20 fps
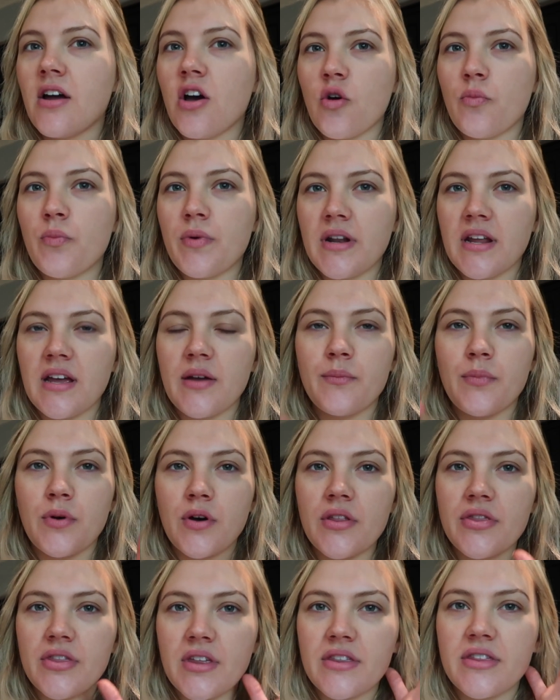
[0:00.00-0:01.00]
open it,
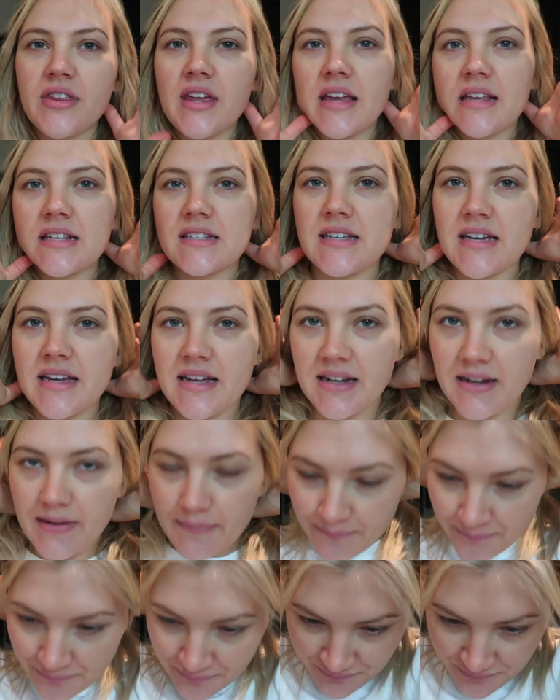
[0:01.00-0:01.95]
put the things in